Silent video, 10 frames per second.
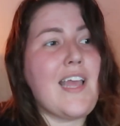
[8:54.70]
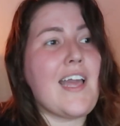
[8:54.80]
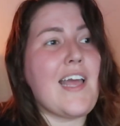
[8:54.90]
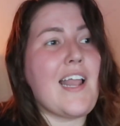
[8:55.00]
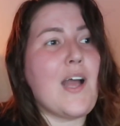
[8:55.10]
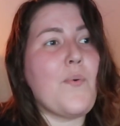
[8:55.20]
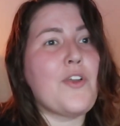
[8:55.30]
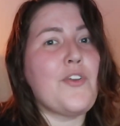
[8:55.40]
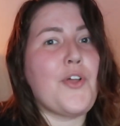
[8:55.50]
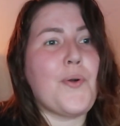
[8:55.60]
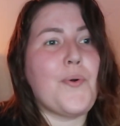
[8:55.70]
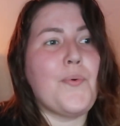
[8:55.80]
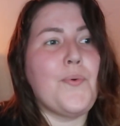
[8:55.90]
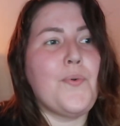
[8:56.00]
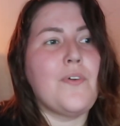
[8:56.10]
And I want to know,
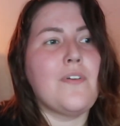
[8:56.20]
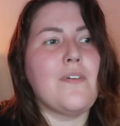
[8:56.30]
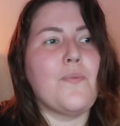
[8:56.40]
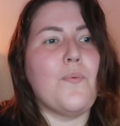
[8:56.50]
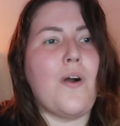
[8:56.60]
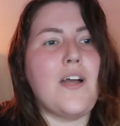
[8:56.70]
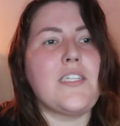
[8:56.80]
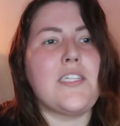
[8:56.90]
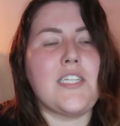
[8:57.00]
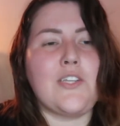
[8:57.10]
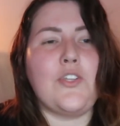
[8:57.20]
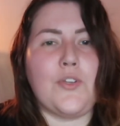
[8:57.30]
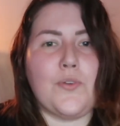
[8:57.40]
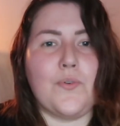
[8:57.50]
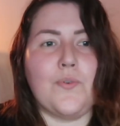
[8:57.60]
what did
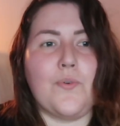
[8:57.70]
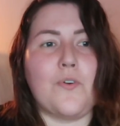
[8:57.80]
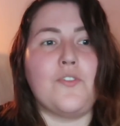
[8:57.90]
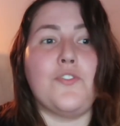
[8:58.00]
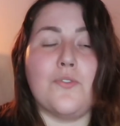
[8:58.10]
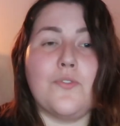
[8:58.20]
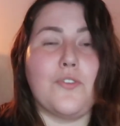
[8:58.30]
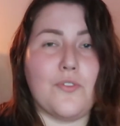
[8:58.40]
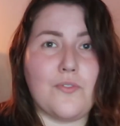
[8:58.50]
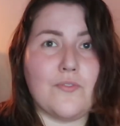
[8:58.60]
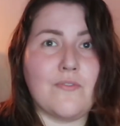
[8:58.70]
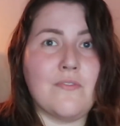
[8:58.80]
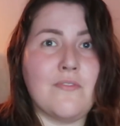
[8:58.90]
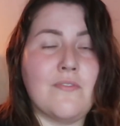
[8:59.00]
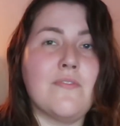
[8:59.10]
you or do you
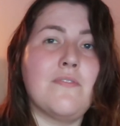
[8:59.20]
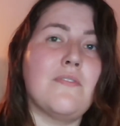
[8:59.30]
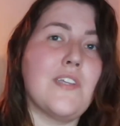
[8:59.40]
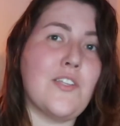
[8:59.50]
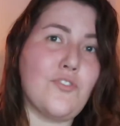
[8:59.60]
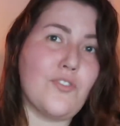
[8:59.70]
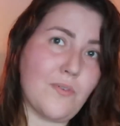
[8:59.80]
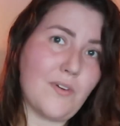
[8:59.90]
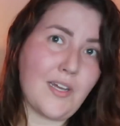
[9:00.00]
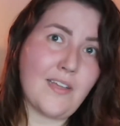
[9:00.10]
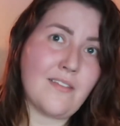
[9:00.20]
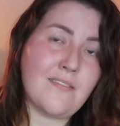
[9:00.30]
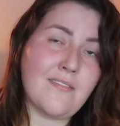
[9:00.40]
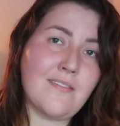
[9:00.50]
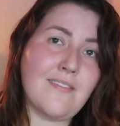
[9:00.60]
enjoy
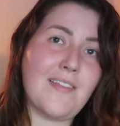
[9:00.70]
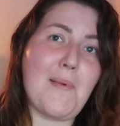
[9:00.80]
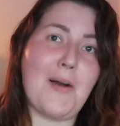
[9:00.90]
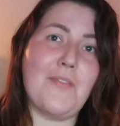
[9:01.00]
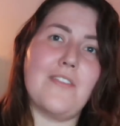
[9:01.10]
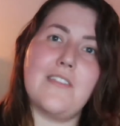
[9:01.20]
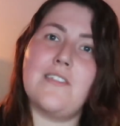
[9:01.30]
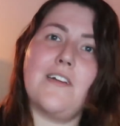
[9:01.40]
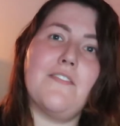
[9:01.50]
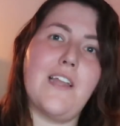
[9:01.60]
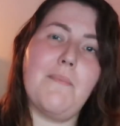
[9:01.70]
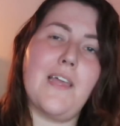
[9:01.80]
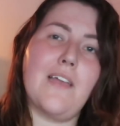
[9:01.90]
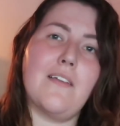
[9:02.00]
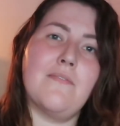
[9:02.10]
about the stuff that I
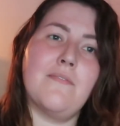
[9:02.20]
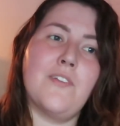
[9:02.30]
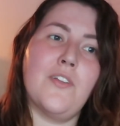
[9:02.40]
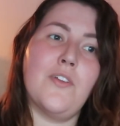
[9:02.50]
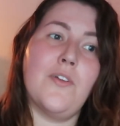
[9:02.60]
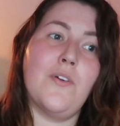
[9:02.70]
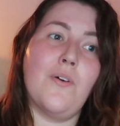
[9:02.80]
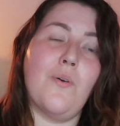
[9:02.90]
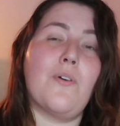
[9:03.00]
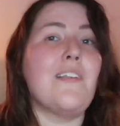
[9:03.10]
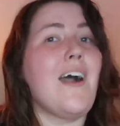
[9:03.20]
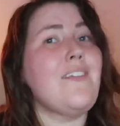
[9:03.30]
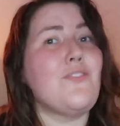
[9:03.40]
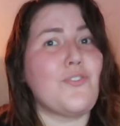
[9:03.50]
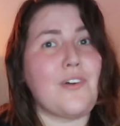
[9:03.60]
make, or not
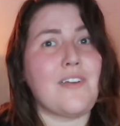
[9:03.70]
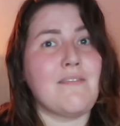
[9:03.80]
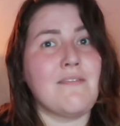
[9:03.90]
enjoy